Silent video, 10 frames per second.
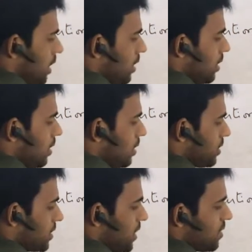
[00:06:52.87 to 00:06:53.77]
I will
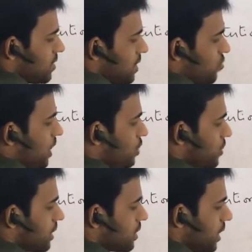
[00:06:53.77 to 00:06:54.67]
send these values
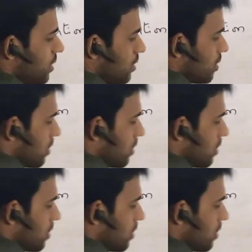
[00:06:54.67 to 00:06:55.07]
that side.